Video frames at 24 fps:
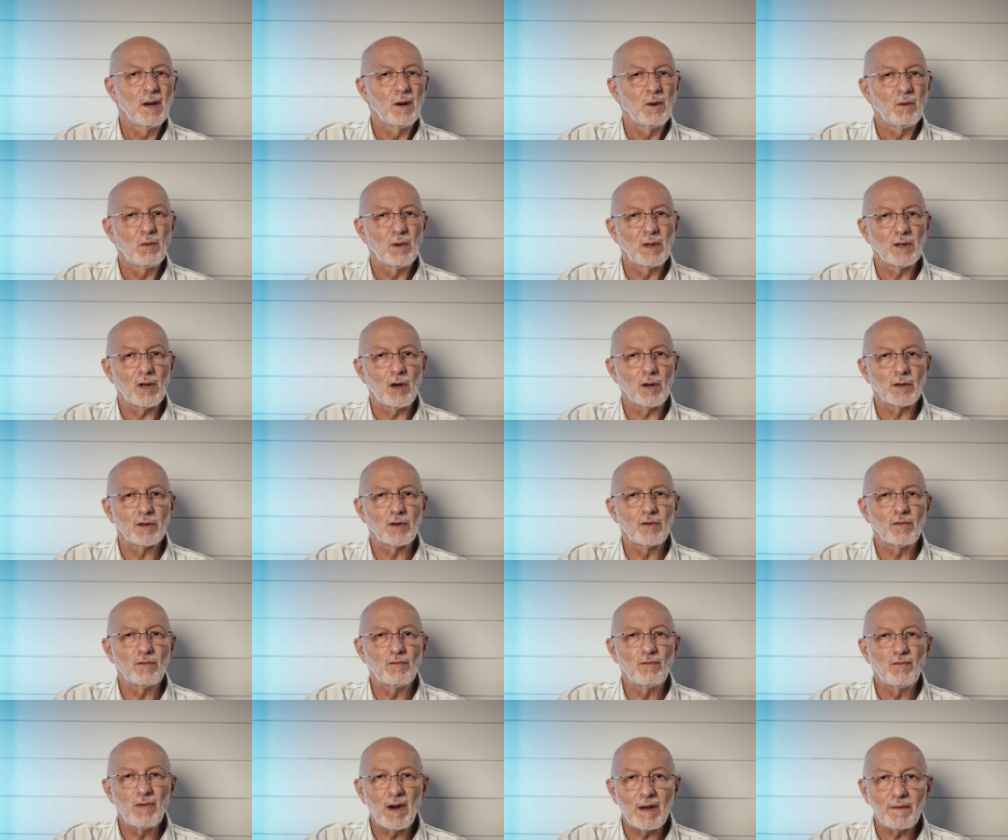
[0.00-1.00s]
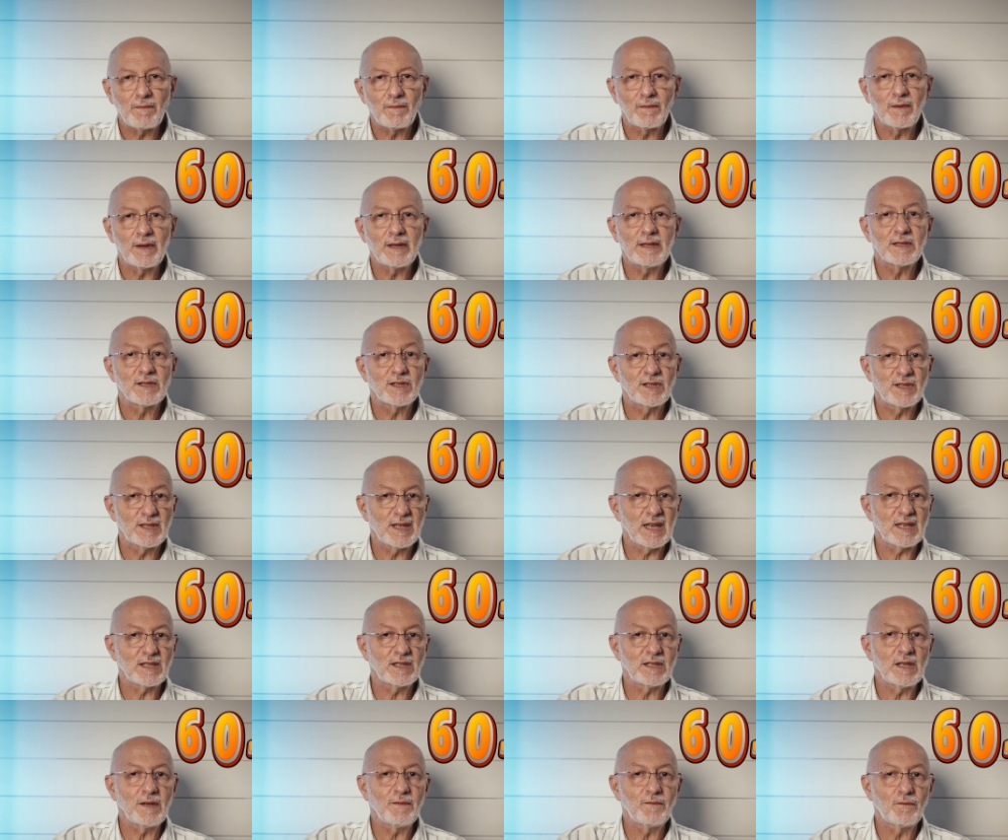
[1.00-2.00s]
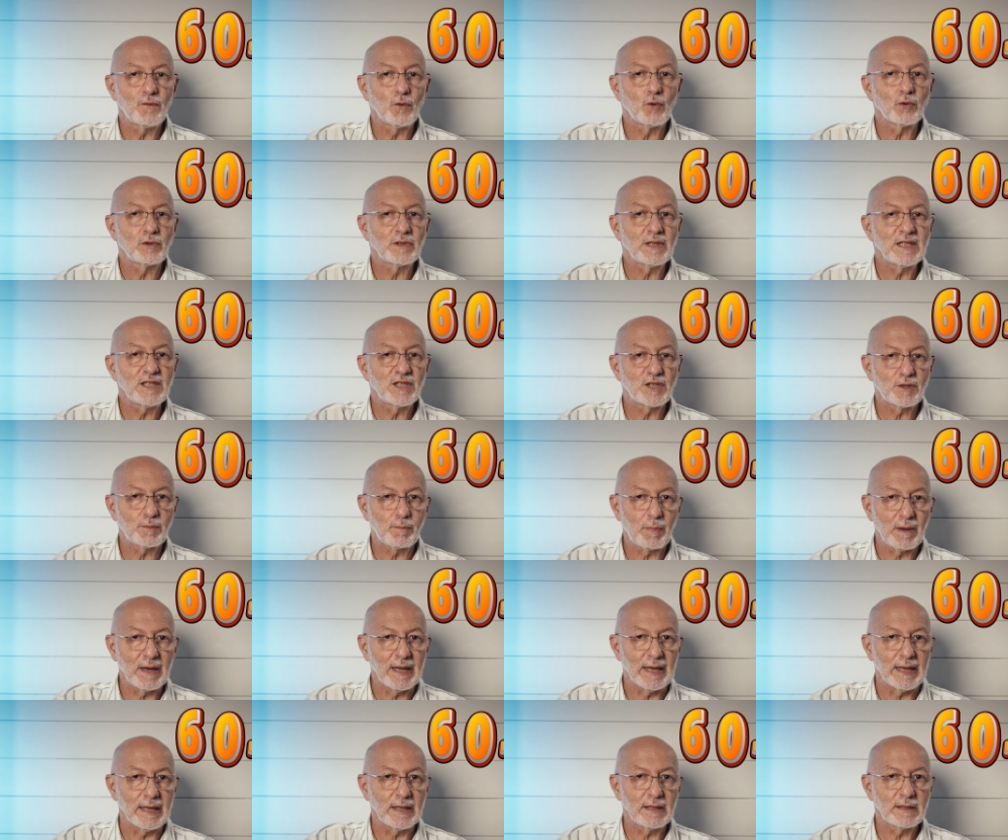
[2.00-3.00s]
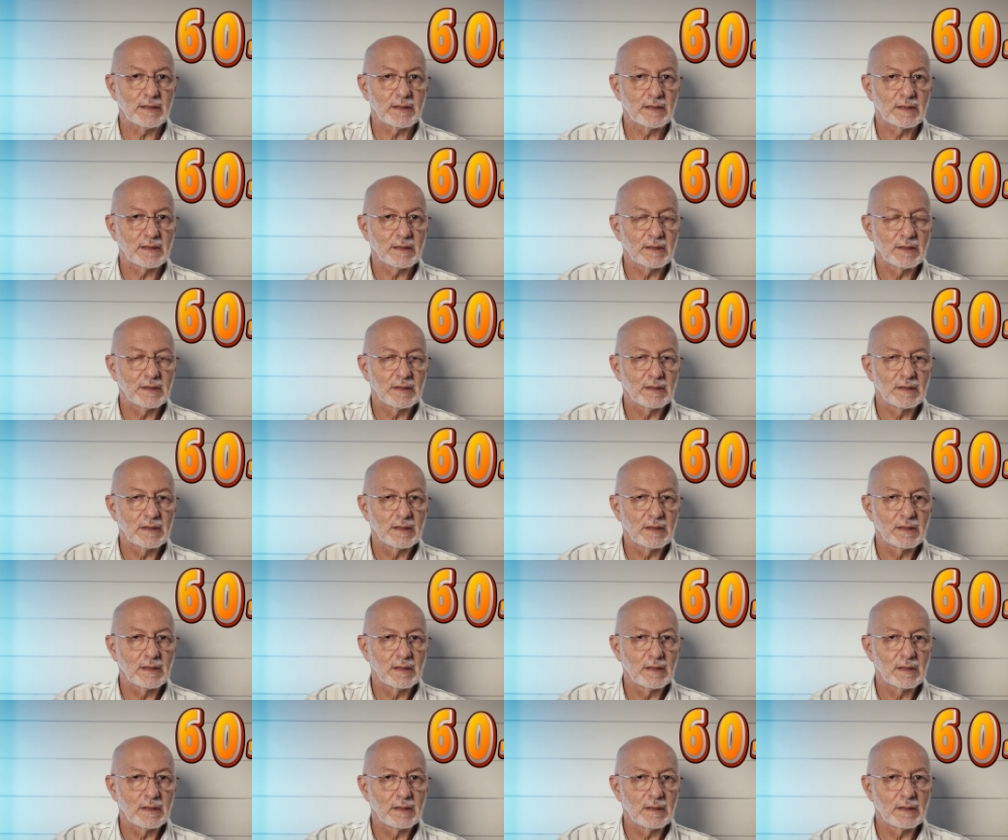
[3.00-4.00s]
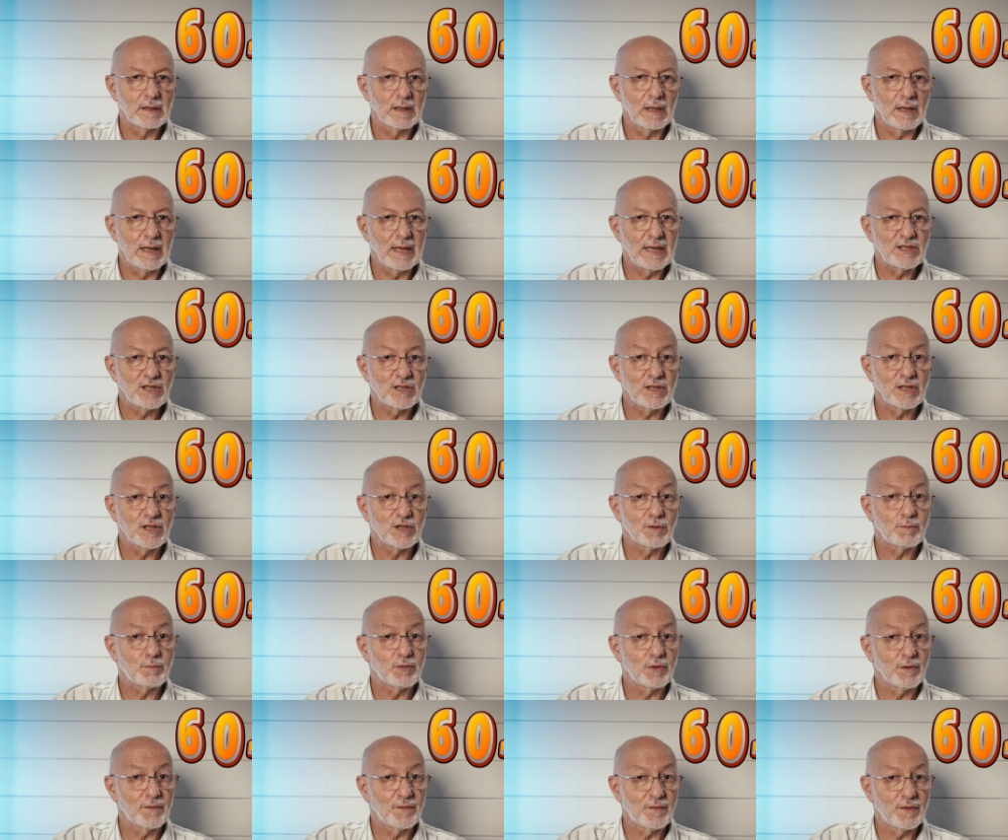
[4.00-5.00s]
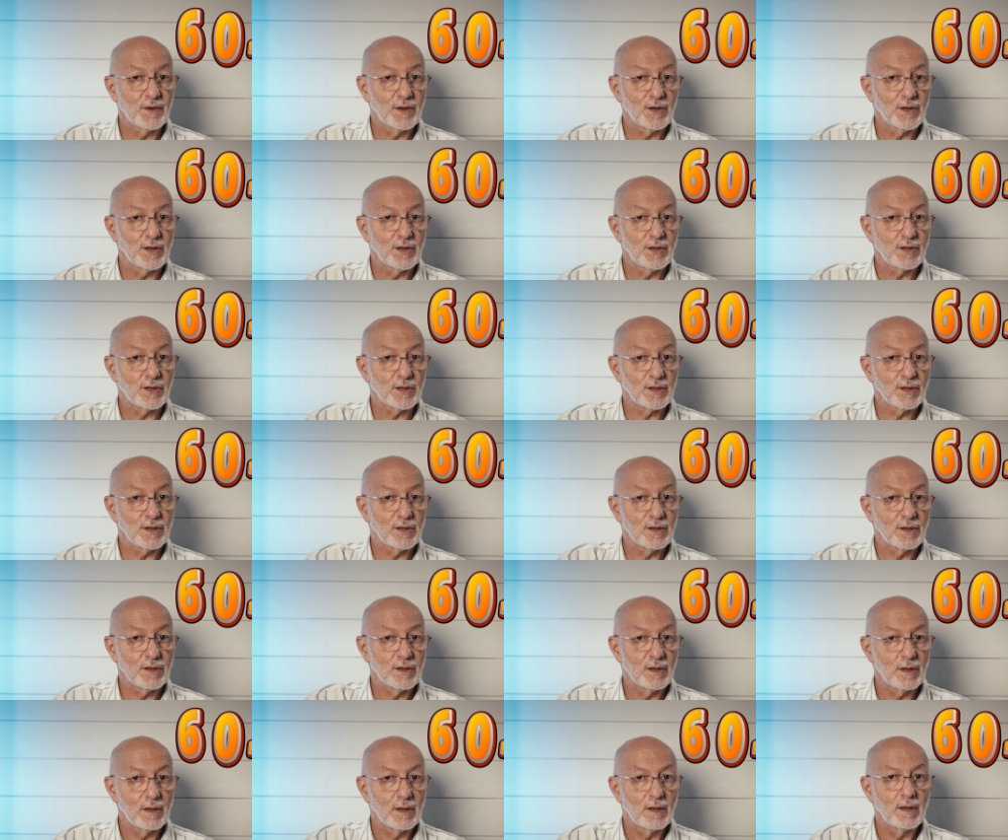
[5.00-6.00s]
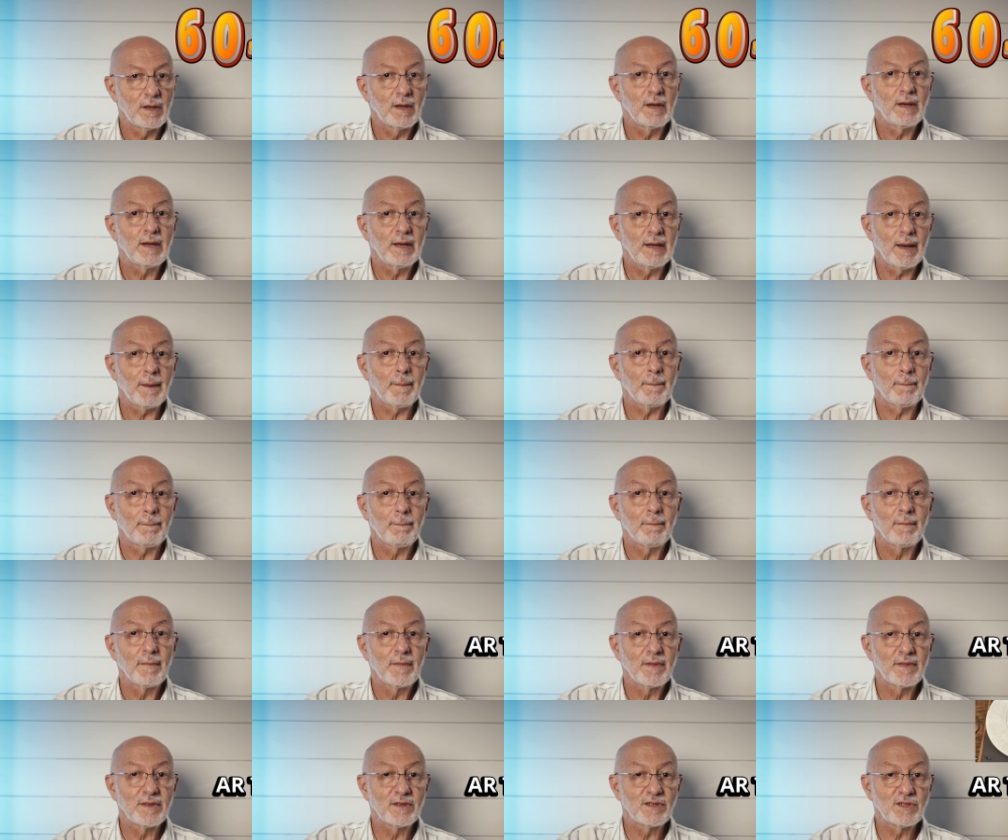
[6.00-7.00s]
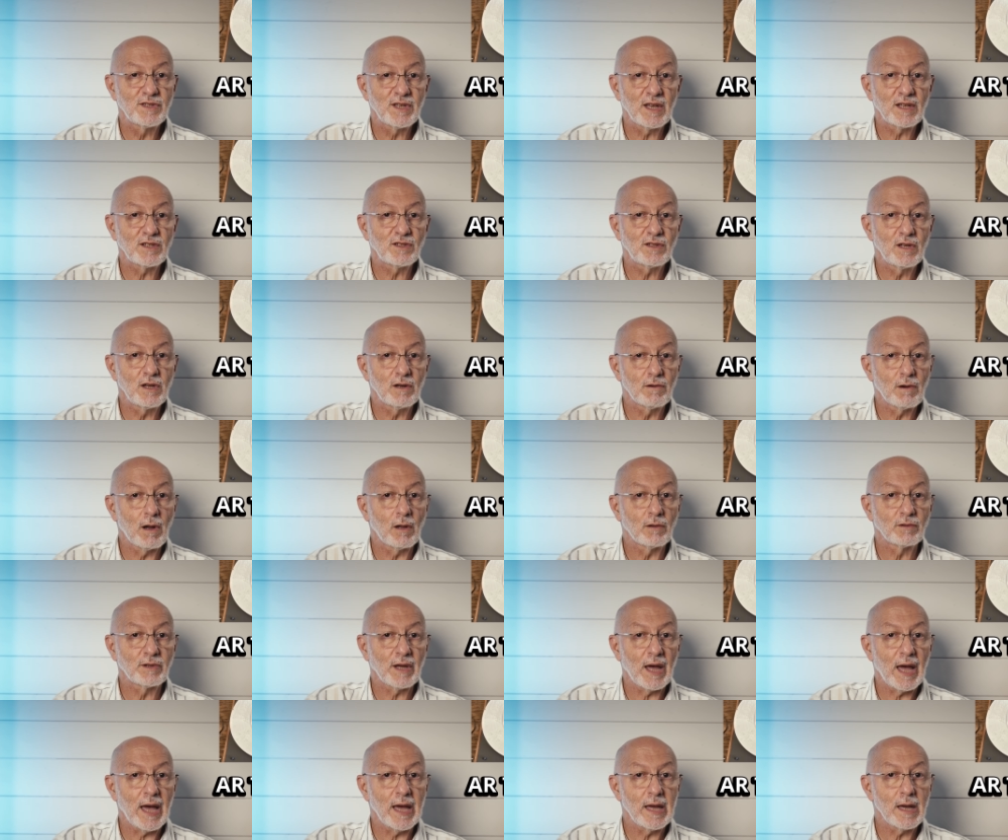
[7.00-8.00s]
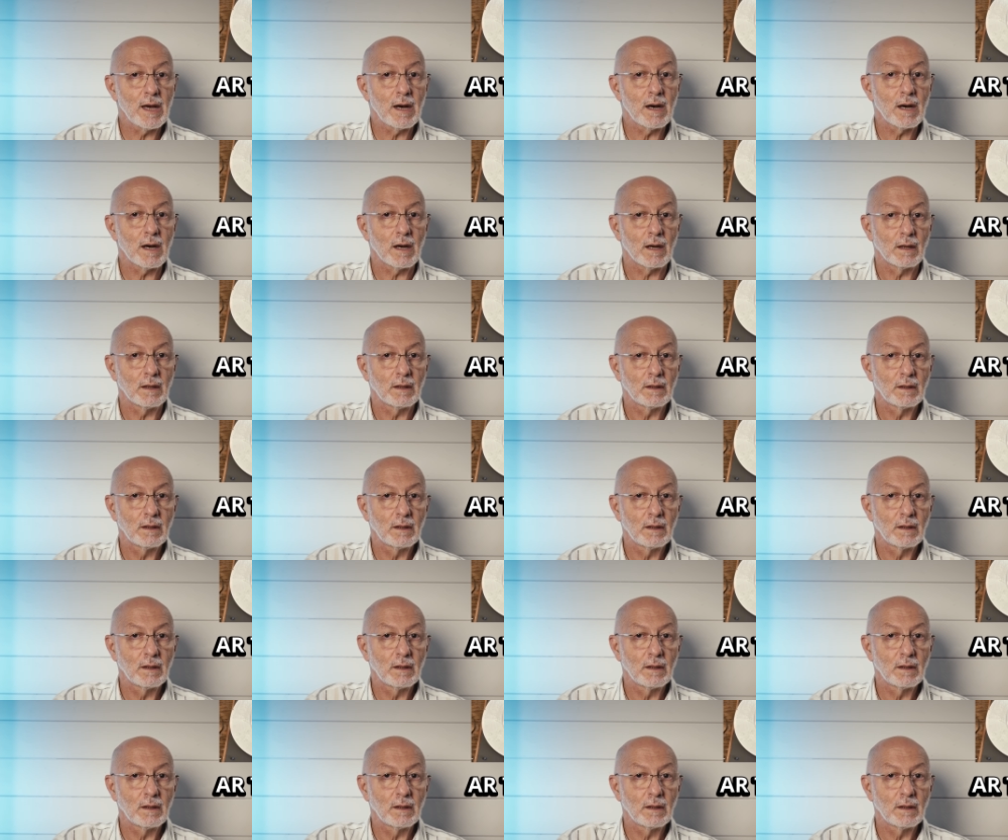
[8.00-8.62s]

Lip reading: Well, on a roughly 60-40 split, the listeners preferred, the 60-year-old AR,